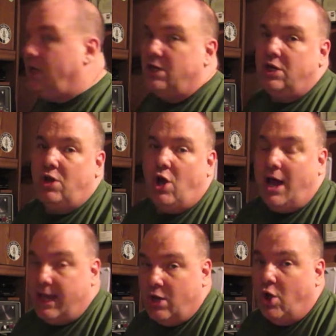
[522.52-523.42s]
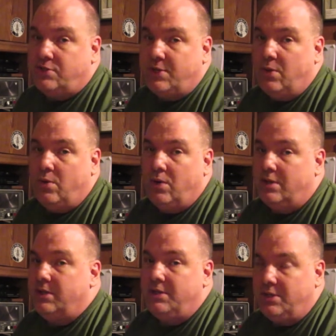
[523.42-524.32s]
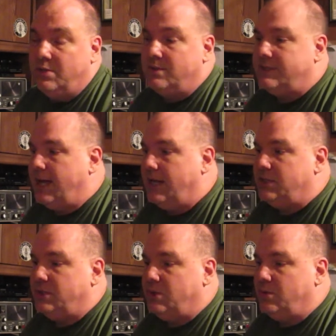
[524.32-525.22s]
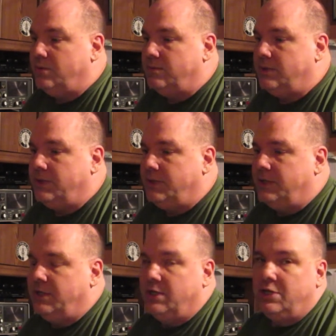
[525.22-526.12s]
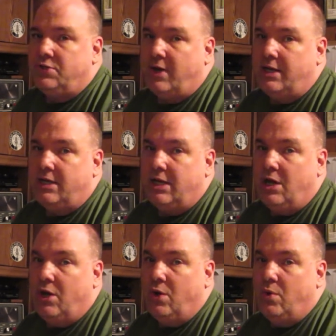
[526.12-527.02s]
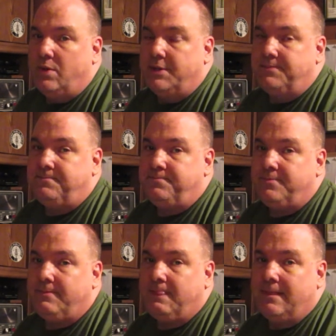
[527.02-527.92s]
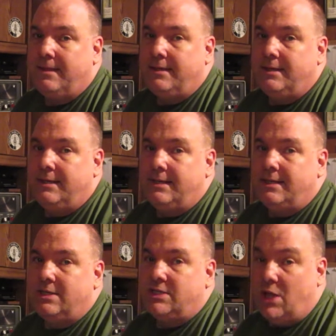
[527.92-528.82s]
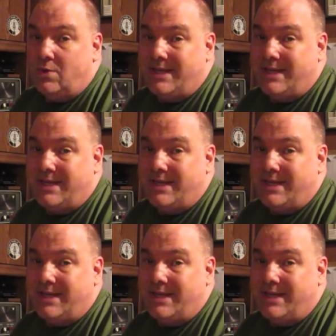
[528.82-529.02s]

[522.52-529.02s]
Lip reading: I can also use that to try to decode slow